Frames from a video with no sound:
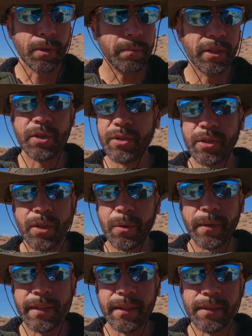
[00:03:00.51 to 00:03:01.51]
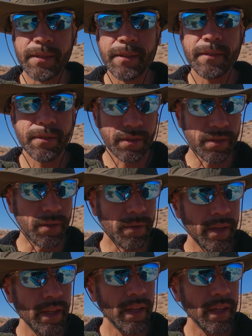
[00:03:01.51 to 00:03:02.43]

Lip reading: be good to go with this. So